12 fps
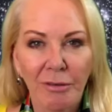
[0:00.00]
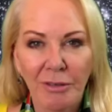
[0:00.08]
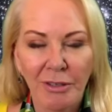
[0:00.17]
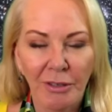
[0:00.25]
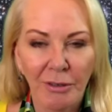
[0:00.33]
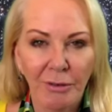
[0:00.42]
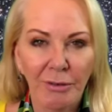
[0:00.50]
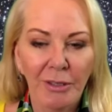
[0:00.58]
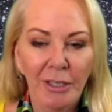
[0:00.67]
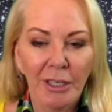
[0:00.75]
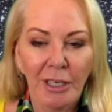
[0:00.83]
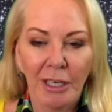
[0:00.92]
or so.
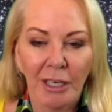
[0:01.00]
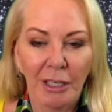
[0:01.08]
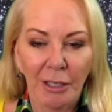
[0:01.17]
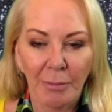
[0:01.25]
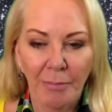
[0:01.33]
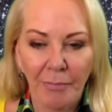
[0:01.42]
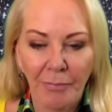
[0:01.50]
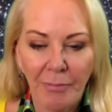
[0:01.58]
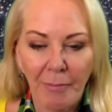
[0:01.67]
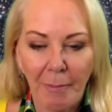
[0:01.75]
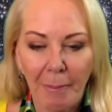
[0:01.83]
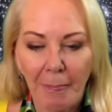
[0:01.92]
And